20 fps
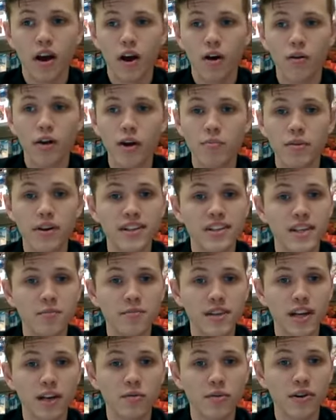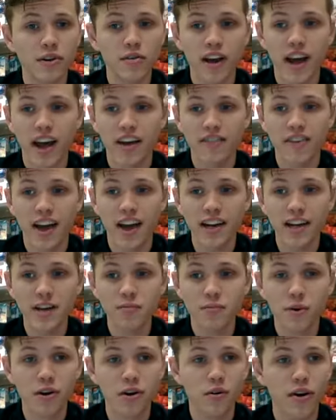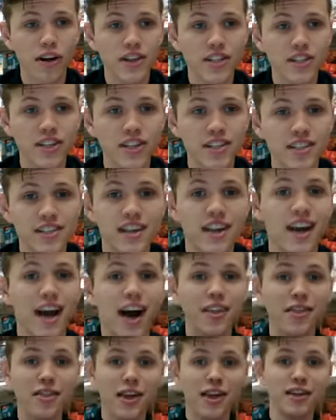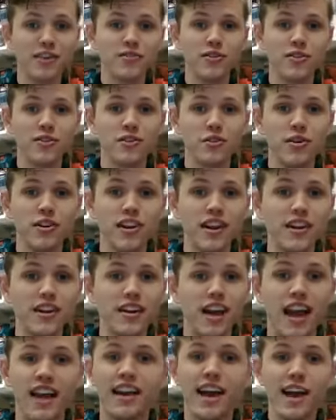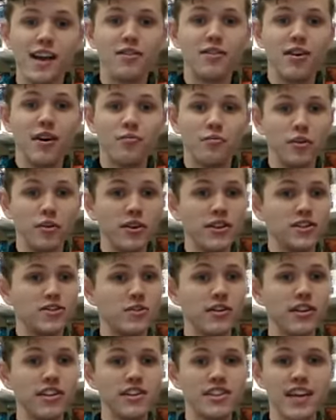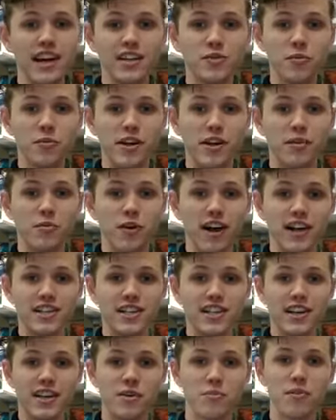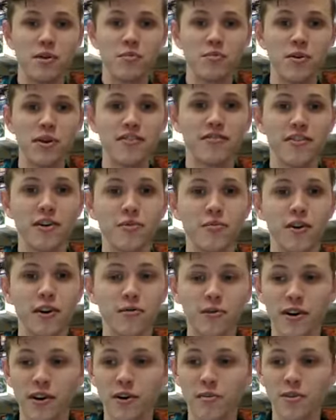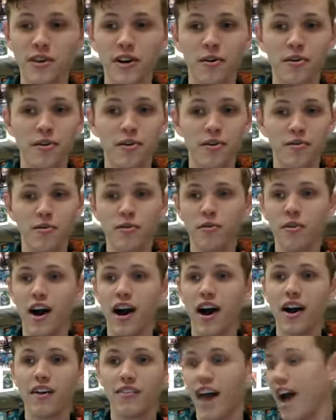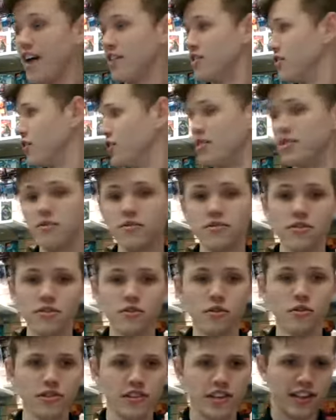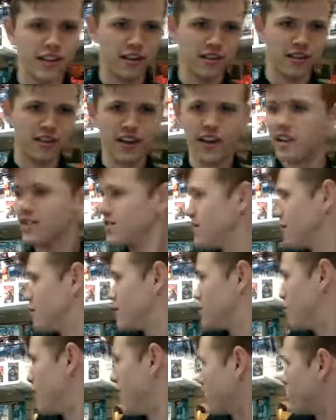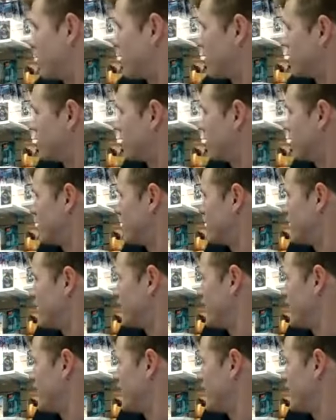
All right, but it seems like we don't have any more questions. Thanks for joining. And again, please join us next week. Well, actually, it'll be a pretty fun one. We're going to be going through how you can use the tools. I think you can kind of see in the background here.